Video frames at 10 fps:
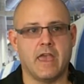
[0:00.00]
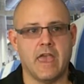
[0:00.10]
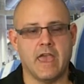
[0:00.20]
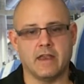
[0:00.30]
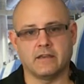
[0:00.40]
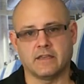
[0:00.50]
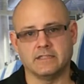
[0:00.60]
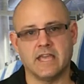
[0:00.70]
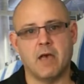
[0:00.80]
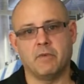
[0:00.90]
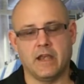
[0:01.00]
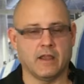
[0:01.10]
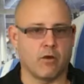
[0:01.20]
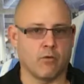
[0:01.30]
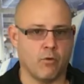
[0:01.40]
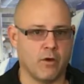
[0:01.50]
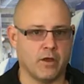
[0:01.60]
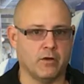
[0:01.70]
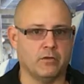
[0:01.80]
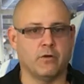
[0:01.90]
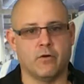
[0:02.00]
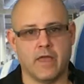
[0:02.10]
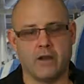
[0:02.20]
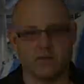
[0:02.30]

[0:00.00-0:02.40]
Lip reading: and contaminating our oil and